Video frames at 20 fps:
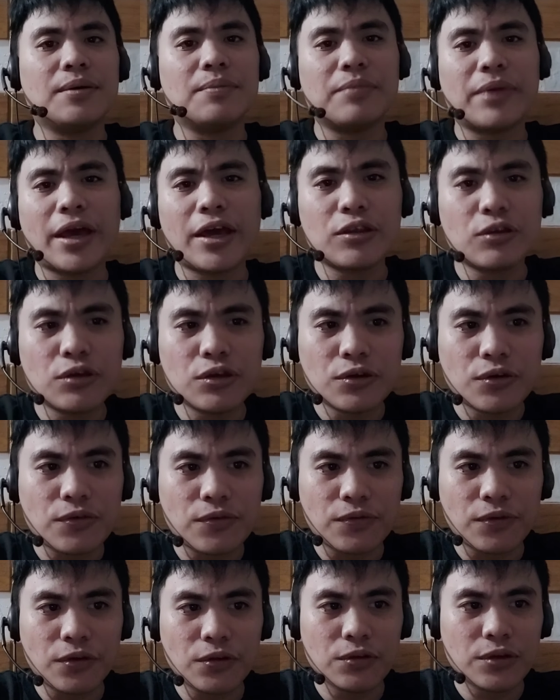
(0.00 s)
May I know your
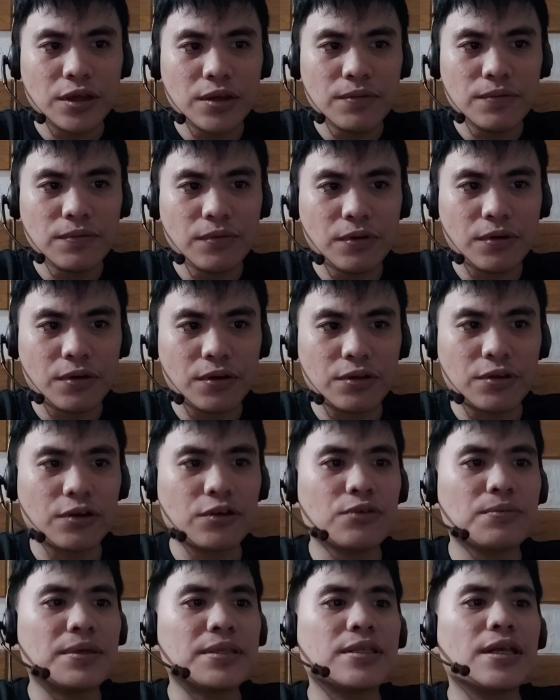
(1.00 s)
full name for
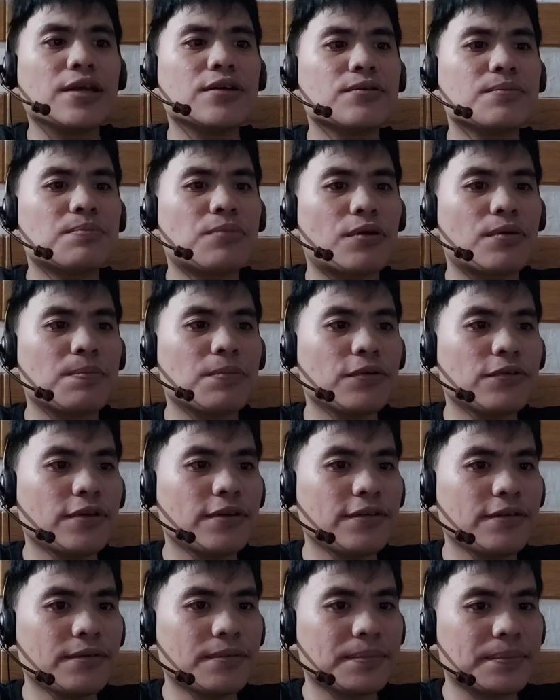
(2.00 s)
documentation
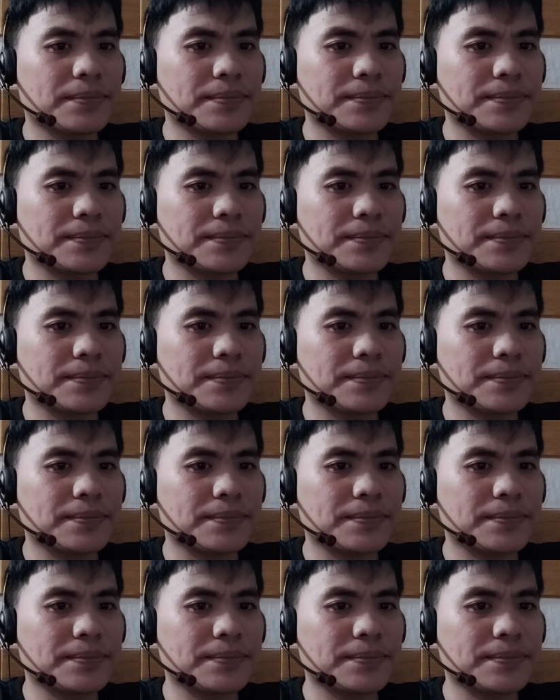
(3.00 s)
purposes?